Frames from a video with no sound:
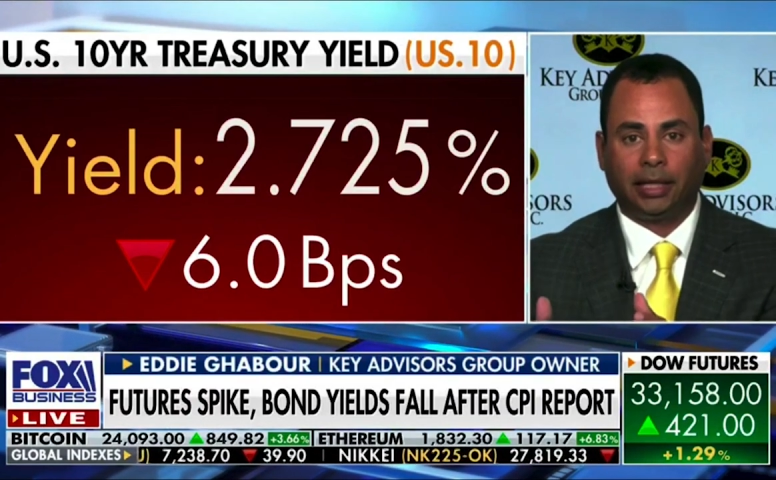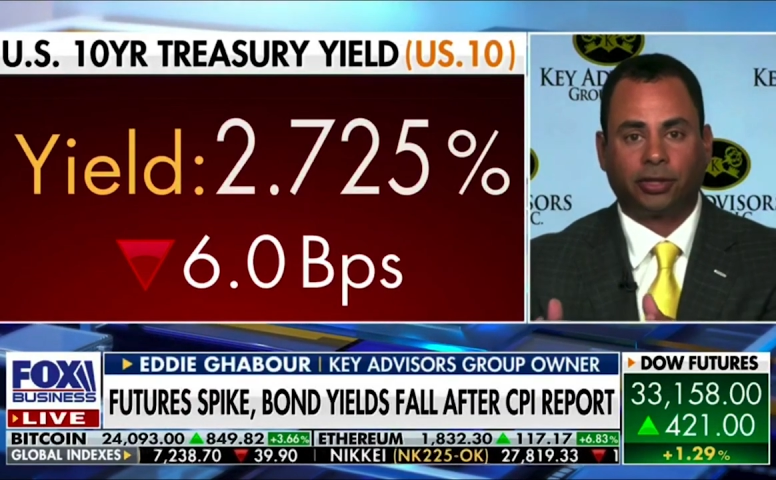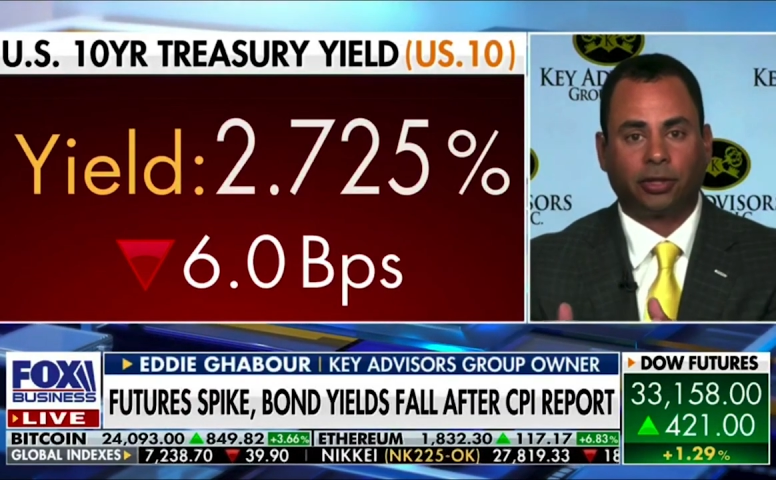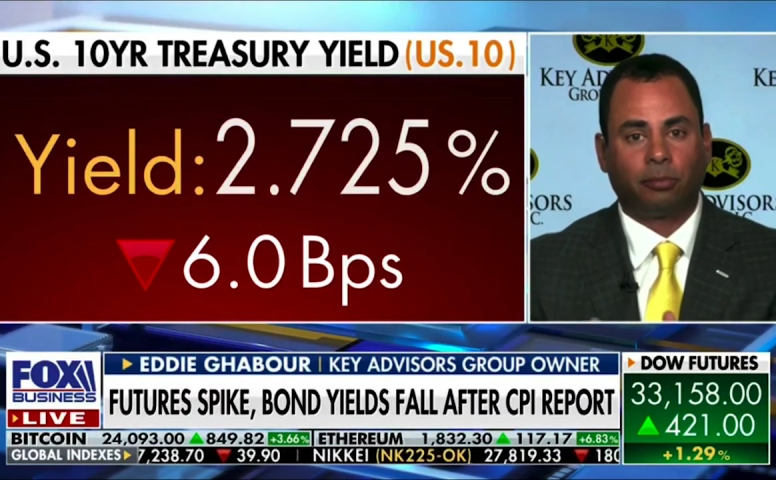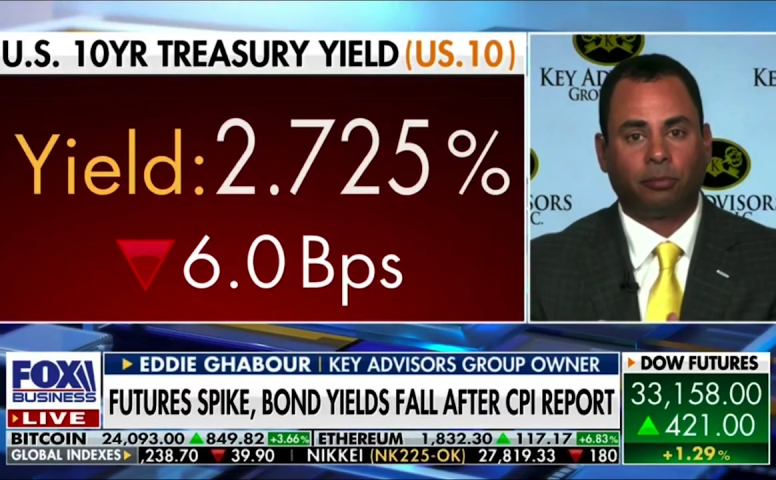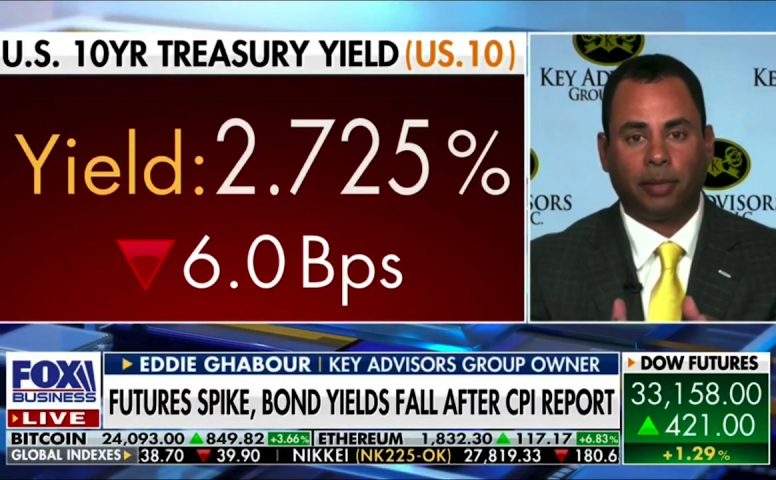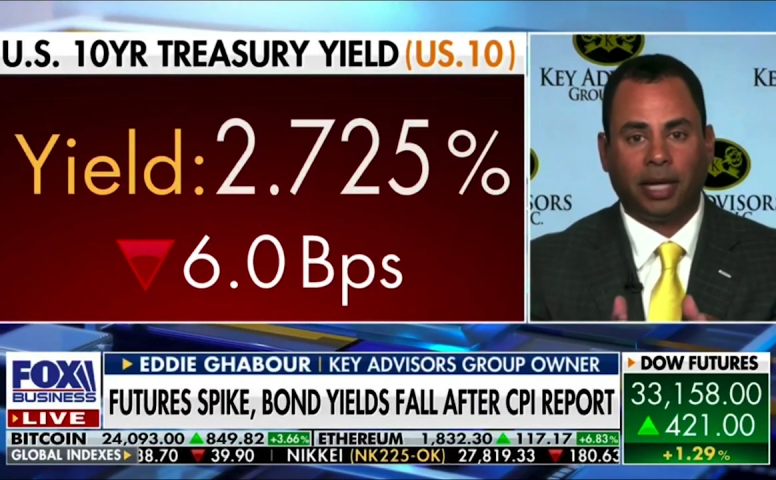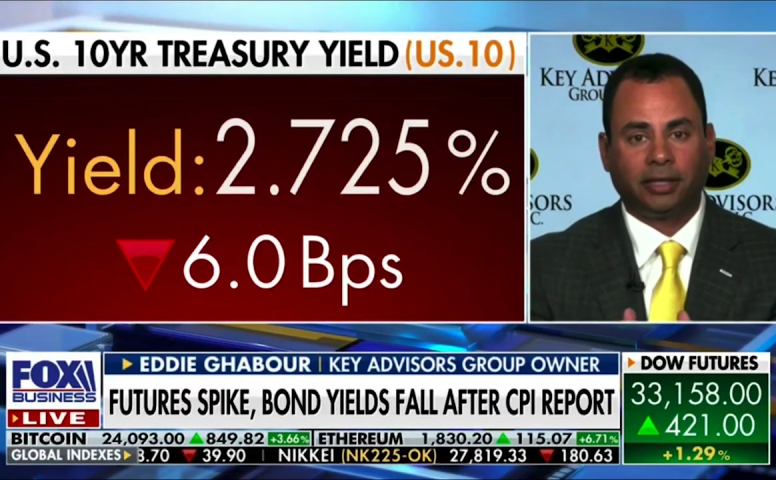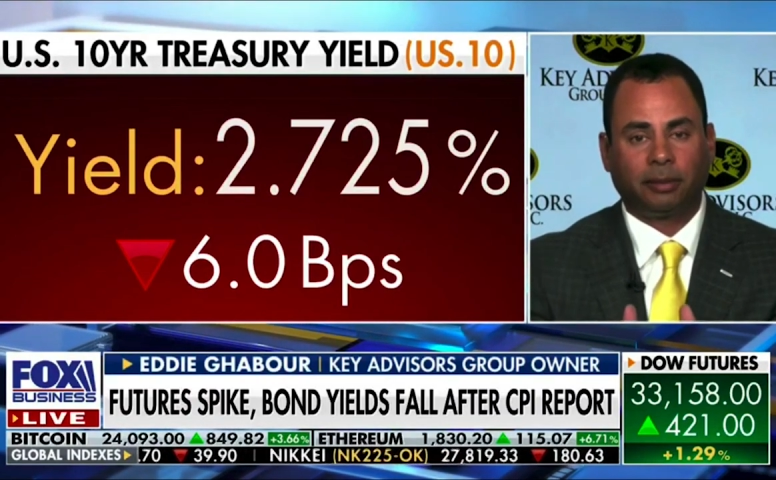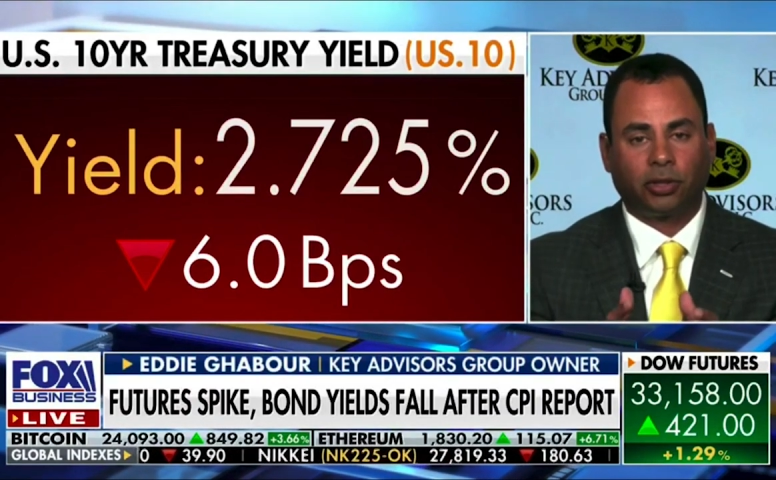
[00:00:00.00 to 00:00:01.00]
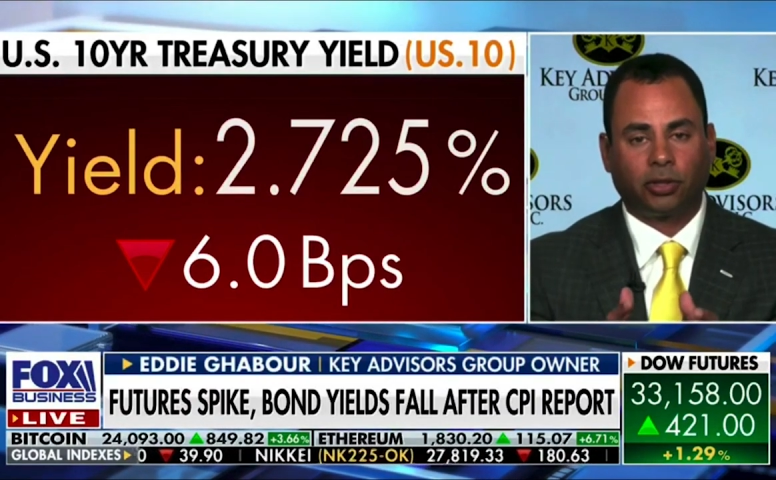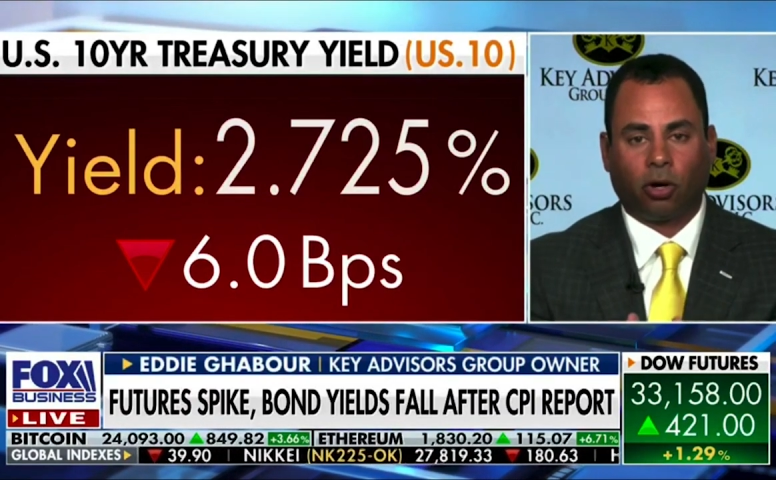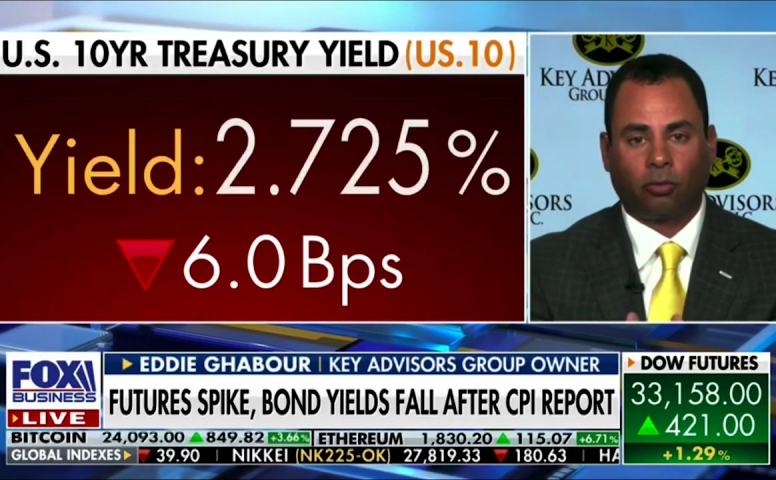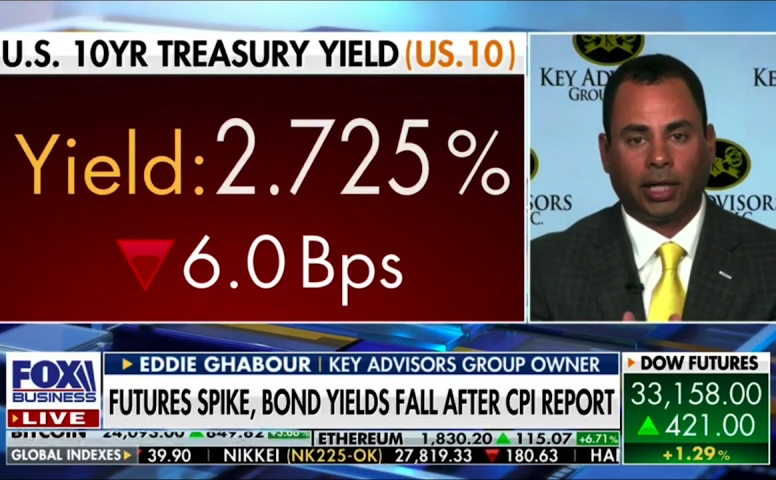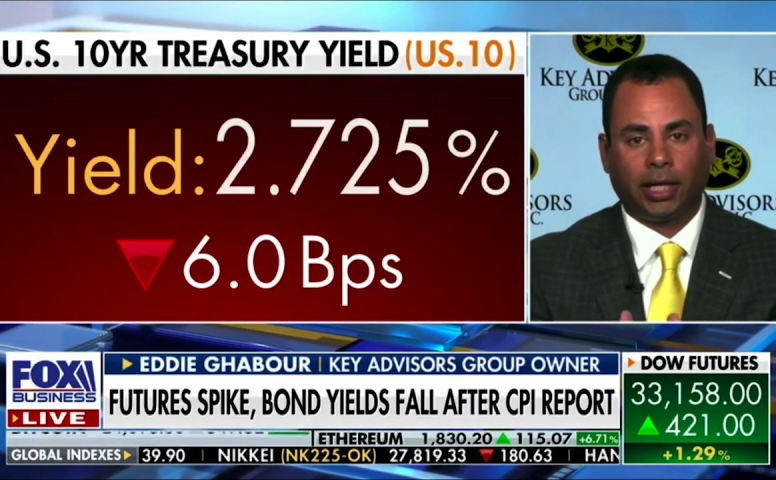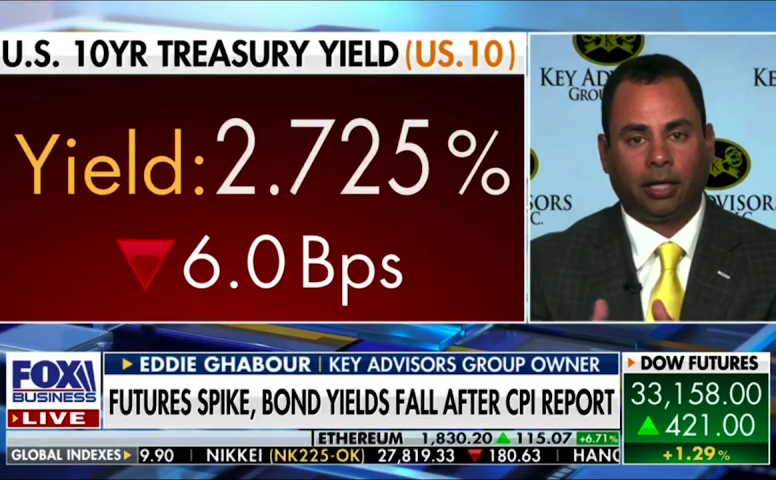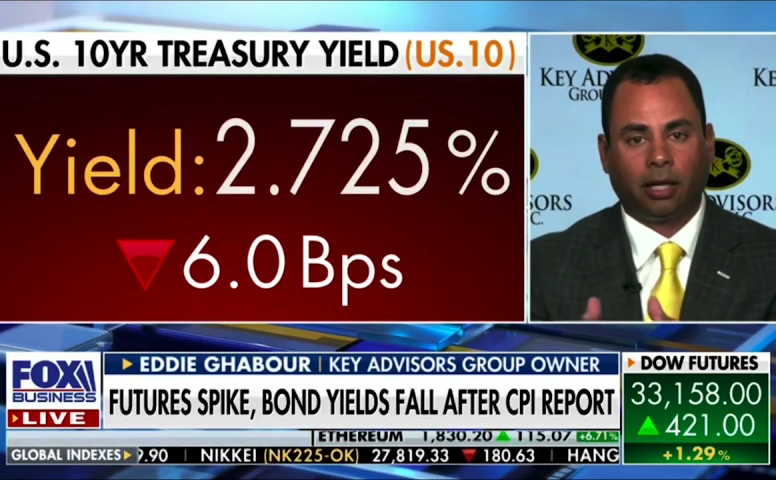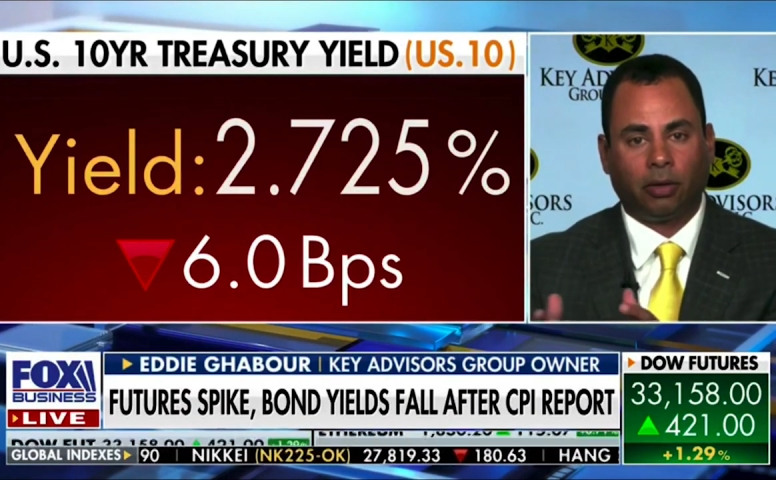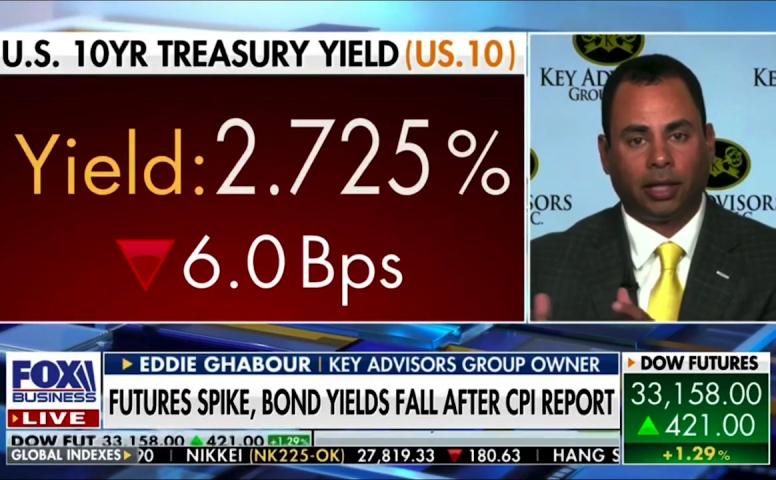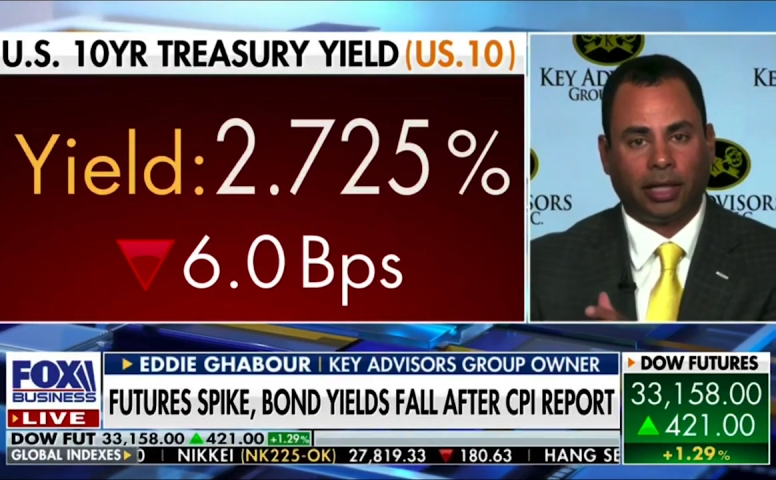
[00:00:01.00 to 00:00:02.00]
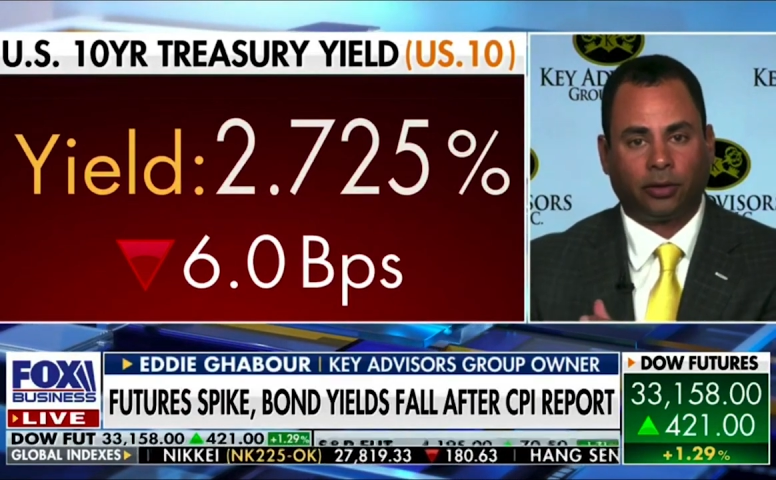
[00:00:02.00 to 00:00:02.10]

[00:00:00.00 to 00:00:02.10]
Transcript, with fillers: So the momentum is already going in